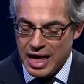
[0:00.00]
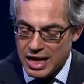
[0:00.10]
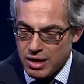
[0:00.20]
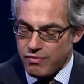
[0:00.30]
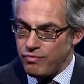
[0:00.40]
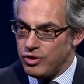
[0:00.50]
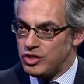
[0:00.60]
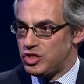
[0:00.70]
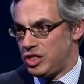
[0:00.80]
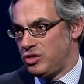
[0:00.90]
Every
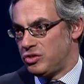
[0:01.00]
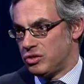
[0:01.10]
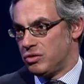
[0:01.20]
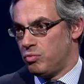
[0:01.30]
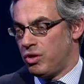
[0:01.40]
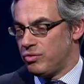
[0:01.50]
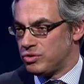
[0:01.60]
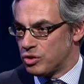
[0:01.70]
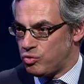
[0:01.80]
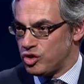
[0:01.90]
season, whether
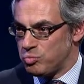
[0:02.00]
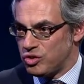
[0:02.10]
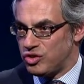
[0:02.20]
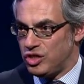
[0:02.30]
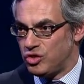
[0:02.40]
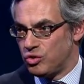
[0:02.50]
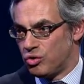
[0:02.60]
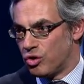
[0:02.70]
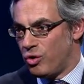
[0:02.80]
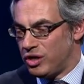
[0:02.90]
it's the Christmas season
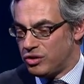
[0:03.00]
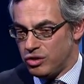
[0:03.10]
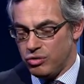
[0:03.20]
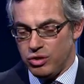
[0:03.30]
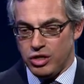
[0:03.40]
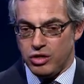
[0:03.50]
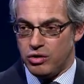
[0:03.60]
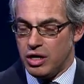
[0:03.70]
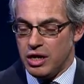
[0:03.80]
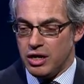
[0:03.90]
or going to the new
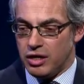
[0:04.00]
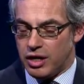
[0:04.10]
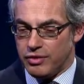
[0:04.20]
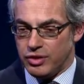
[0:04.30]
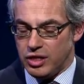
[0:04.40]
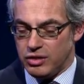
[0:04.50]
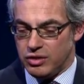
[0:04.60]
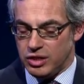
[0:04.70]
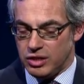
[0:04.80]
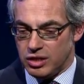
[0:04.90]
year, uh, the,
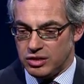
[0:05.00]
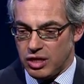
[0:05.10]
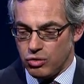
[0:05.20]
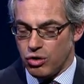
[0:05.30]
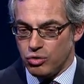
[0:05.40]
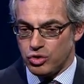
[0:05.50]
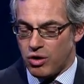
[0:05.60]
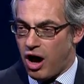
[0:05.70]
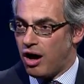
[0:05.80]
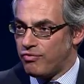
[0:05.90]
the uh, telcos are
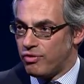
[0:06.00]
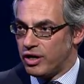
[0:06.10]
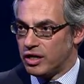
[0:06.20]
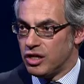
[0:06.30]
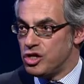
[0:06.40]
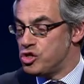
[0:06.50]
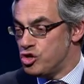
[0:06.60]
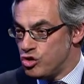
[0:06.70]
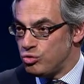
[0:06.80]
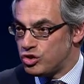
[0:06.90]
offering
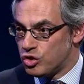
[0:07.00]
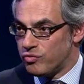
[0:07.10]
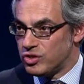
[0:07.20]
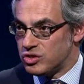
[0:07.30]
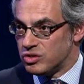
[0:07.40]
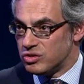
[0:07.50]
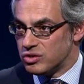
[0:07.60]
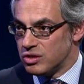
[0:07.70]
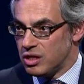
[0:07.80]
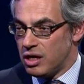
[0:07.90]
new services.
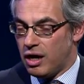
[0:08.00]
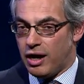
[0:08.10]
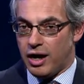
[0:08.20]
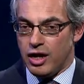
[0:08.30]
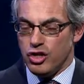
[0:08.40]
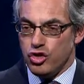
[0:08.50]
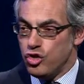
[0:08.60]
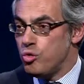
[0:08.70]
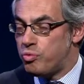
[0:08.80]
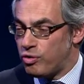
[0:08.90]
Uh,
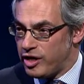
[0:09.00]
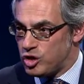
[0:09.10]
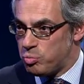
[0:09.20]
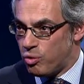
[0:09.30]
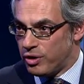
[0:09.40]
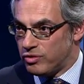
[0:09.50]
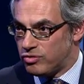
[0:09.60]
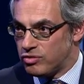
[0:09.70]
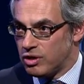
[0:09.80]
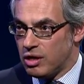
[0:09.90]
new price
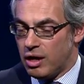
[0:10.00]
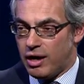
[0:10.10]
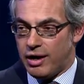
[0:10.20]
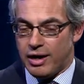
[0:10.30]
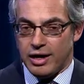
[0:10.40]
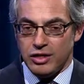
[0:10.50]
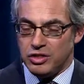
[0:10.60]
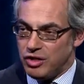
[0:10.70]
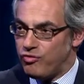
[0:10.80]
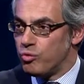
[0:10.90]
points, uh,
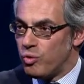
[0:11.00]
different